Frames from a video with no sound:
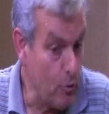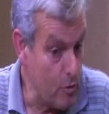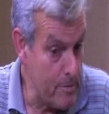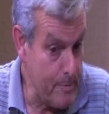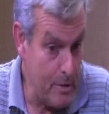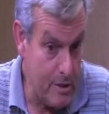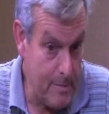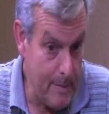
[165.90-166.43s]
don't
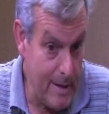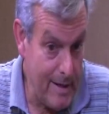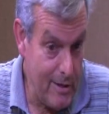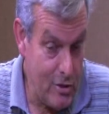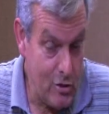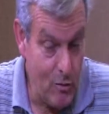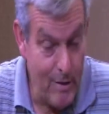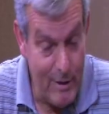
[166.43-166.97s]
speak
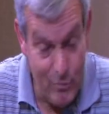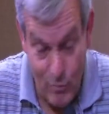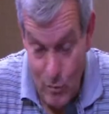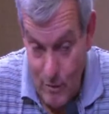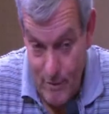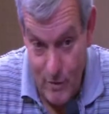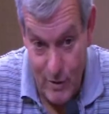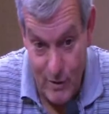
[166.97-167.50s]
Spanish, so I don't
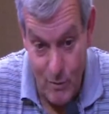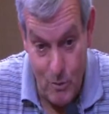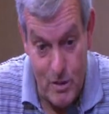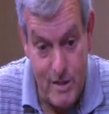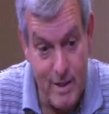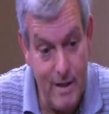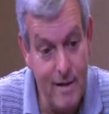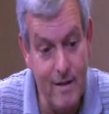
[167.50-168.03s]
know everything that was
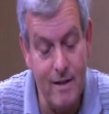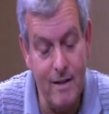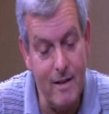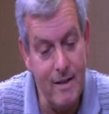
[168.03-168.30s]
said.